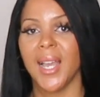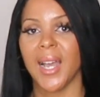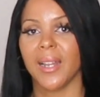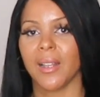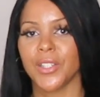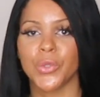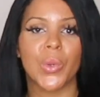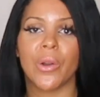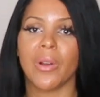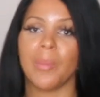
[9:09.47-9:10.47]
And I
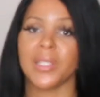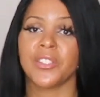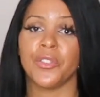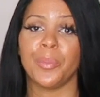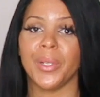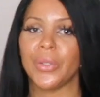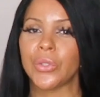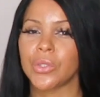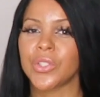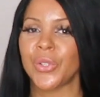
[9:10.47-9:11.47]
swear I must have been a
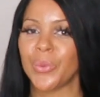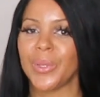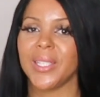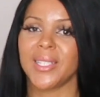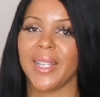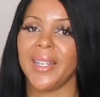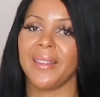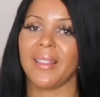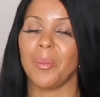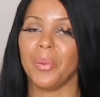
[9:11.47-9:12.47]
good 2 weeks late
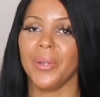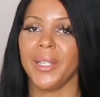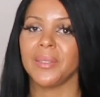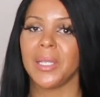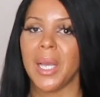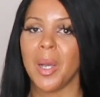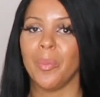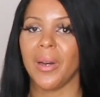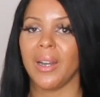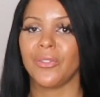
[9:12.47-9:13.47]
at that point.
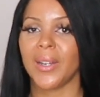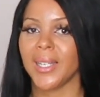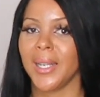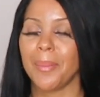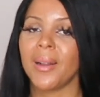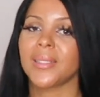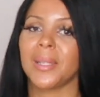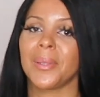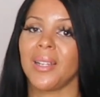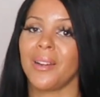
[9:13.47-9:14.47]
But I finally plucked
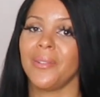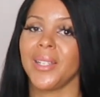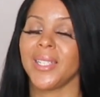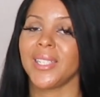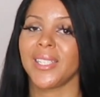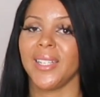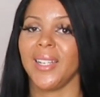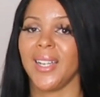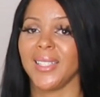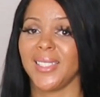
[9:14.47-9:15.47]
up the courage,
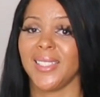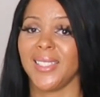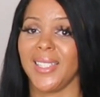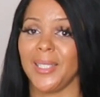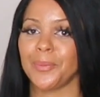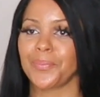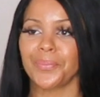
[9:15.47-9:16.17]
I did it,